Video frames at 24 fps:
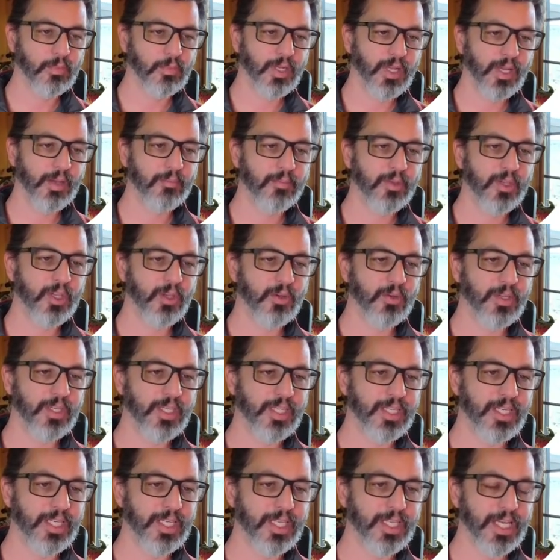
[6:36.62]

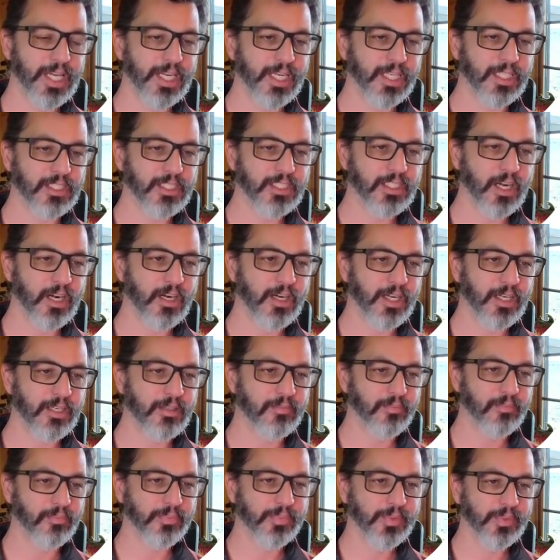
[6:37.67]
MQTT getting
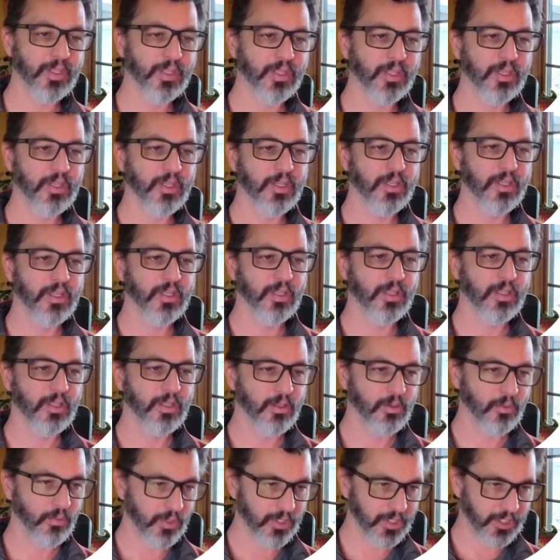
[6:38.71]
started,
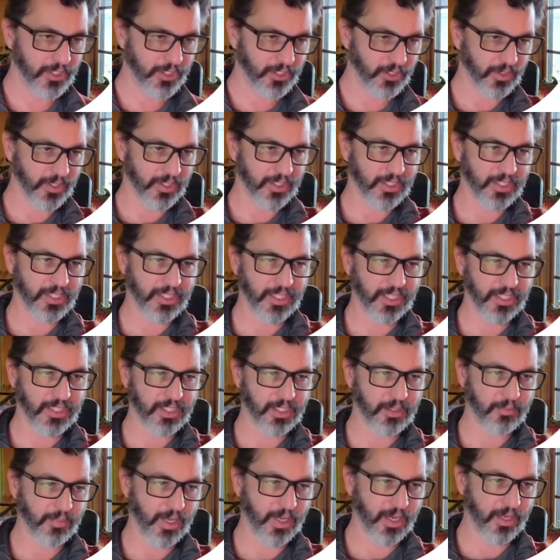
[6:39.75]
which you can see is
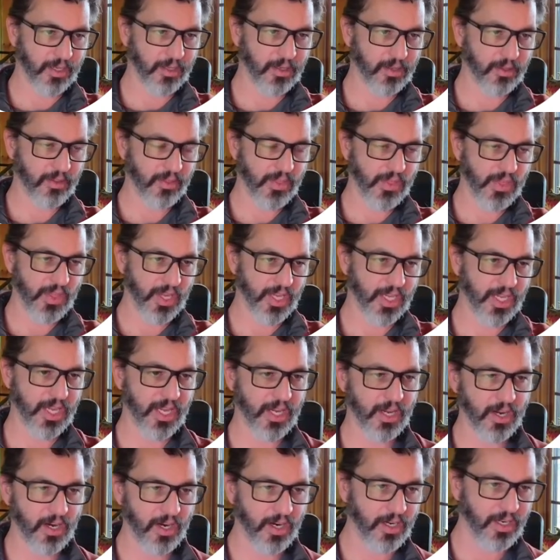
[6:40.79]
in my thing
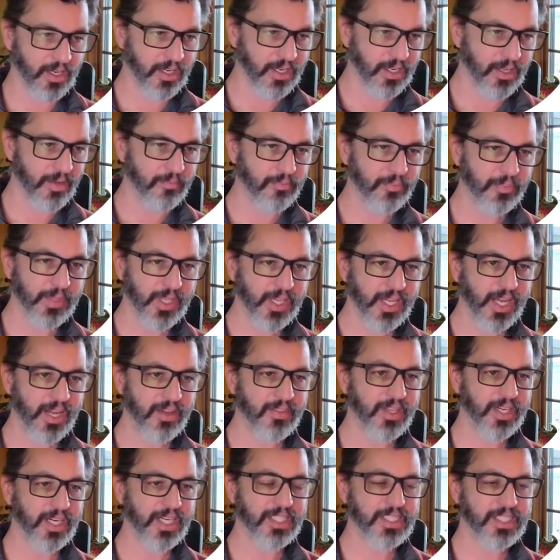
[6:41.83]
here, and
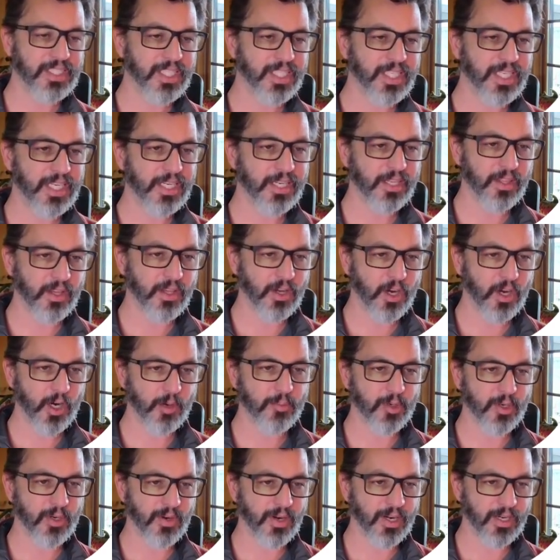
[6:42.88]
then I cd to the
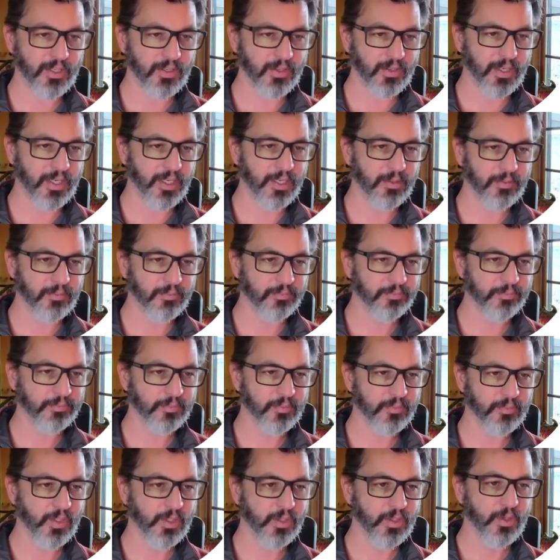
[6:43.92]
Harper directory,
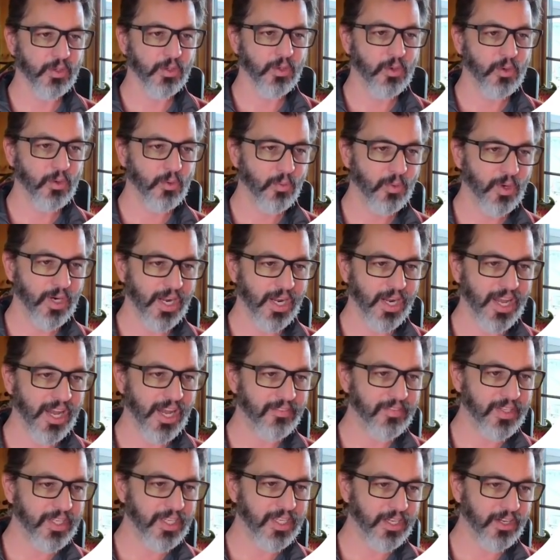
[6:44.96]
what I
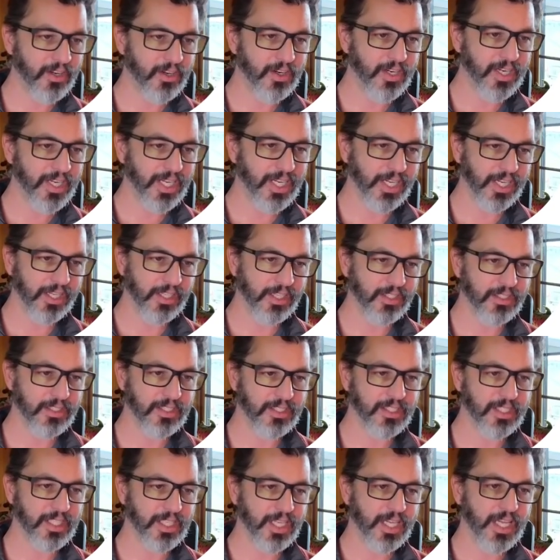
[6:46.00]
have here
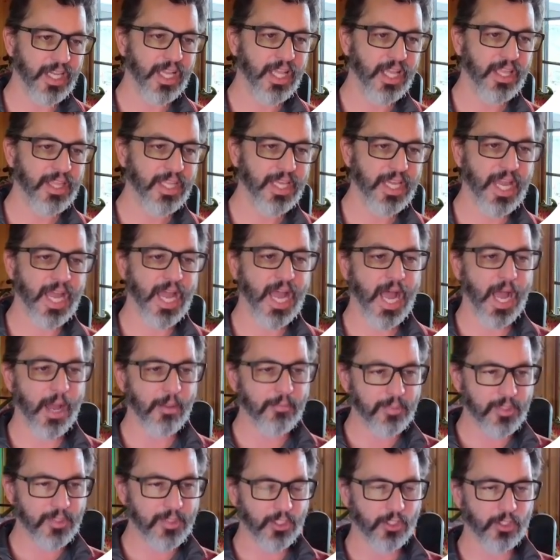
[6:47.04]
is the
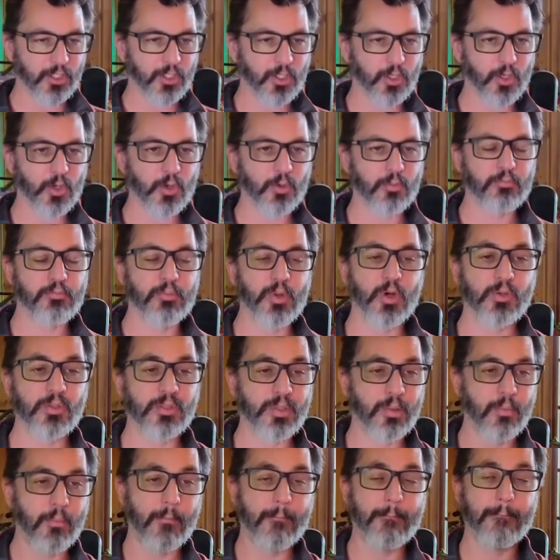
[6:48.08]
absolute most
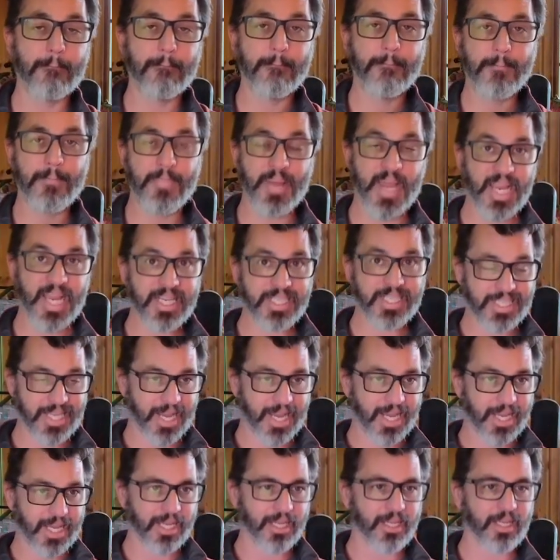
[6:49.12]

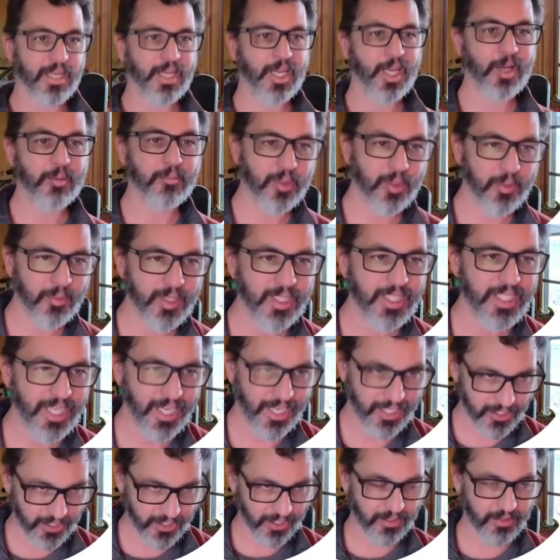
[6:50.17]
basic
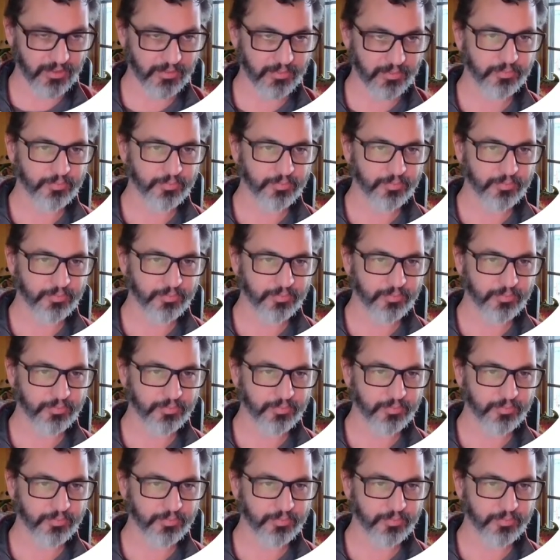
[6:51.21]
implementation